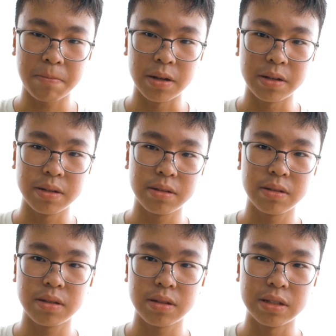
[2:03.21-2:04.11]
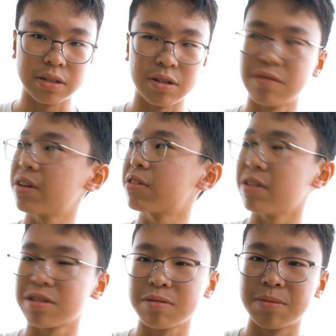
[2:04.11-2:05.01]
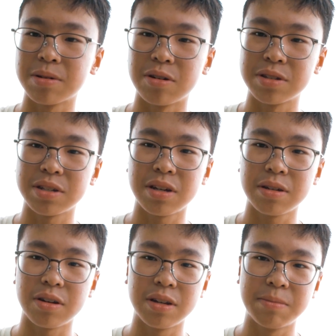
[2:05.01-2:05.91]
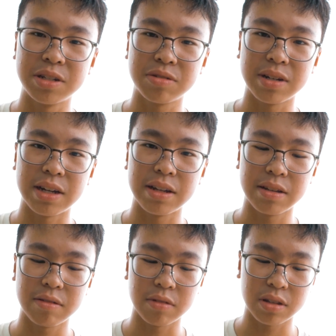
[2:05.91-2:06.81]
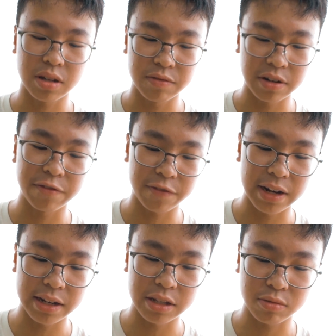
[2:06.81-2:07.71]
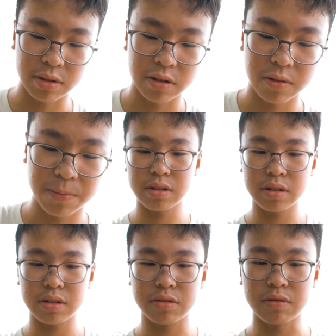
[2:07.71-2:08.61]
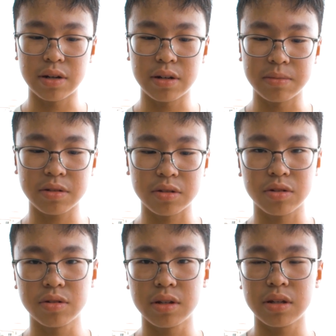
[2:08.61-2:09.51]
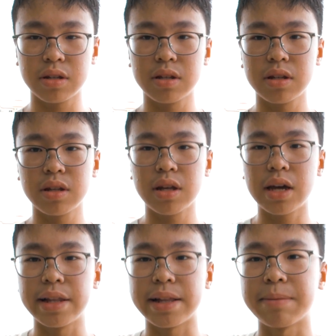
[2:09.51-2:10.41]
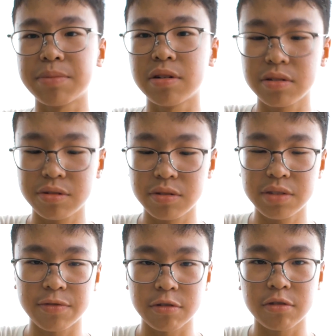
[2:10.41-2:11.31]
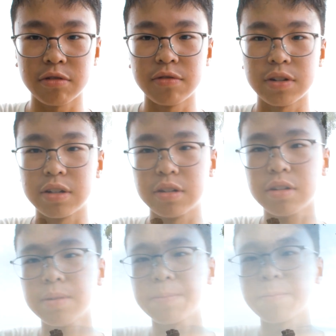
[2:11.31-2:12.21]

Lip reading: But this is not very good as well, because your image will turn very flat as well. So right now I'm just going to show you an example. So this photo over here,